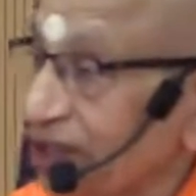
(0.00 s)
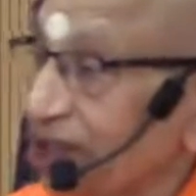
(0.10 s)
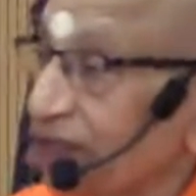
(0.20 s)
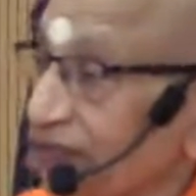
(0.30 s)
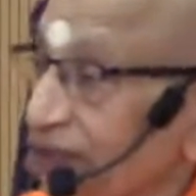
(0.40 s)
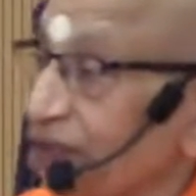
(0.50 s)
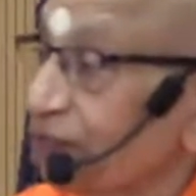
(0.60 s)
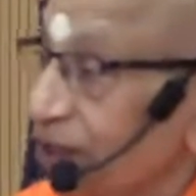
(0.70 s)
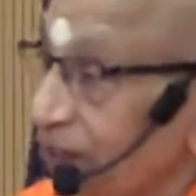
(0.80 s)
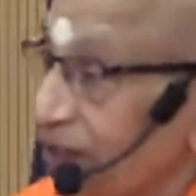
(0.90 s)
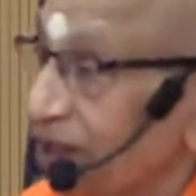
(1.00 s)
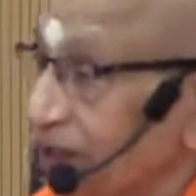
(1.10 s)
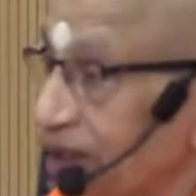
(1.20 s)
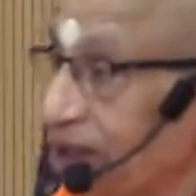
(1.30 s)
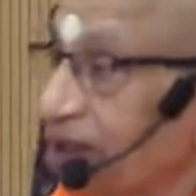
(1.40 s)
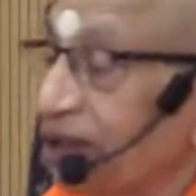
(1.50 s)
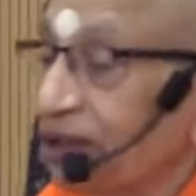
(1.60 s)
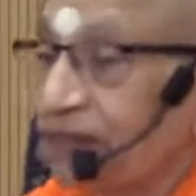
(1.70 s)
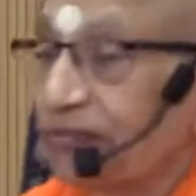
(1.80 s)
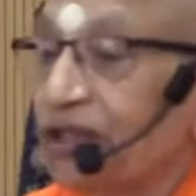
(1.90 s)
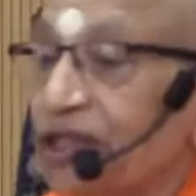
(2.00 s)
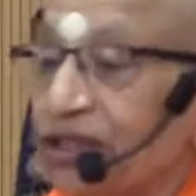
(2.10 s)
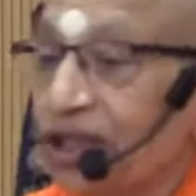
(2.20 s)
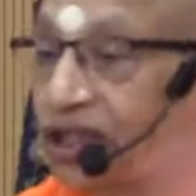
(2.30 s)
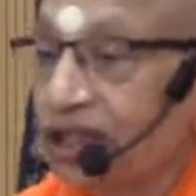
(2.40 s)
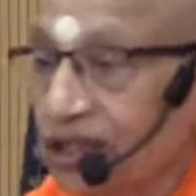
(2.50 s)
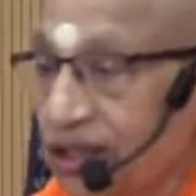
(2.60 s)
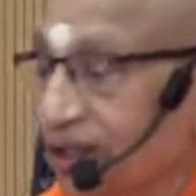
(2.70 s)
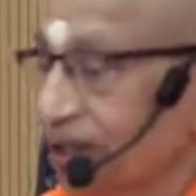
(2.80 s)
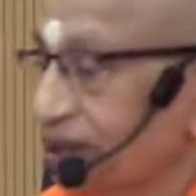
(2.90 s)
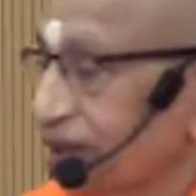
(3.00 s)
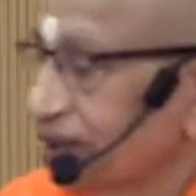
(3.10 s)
You see, if you understand the difference, if Prama means